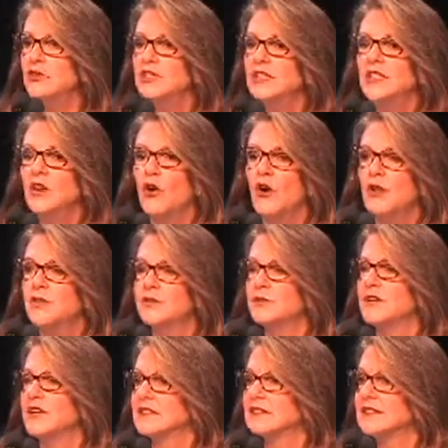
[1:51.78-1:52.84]
she
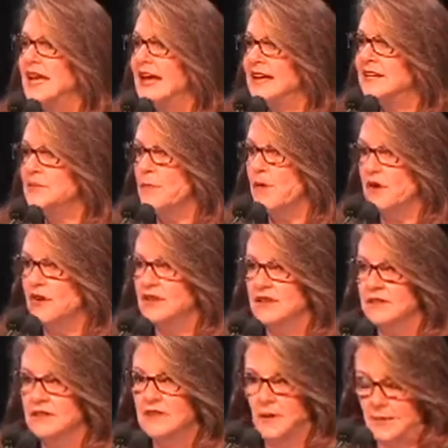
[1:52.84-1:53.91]
authored landmark
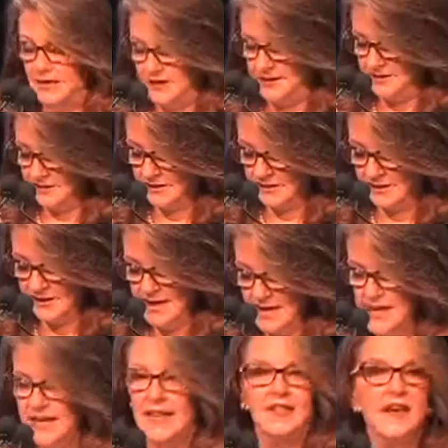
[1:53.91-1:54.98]
opinions
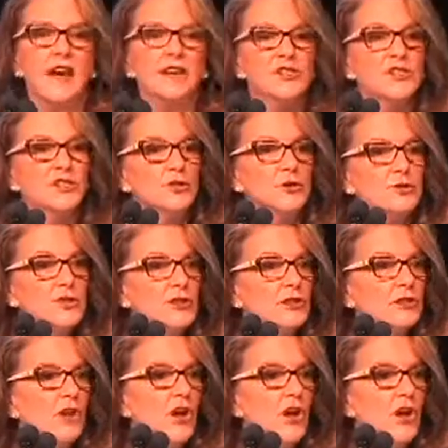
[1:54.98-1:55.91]
in constitutional